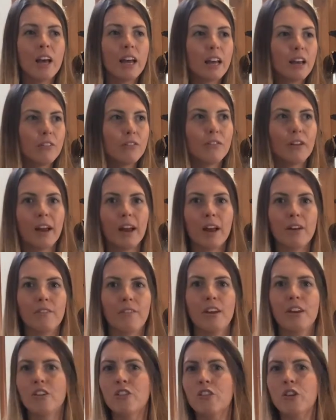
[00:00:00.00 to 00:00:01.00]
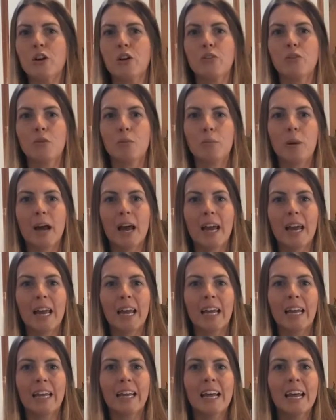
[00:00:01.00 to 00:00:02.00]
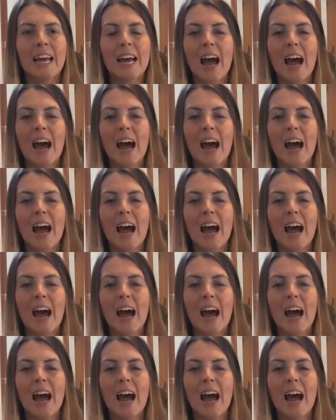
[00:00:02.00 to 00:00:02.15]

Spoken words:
if they have injuries or pain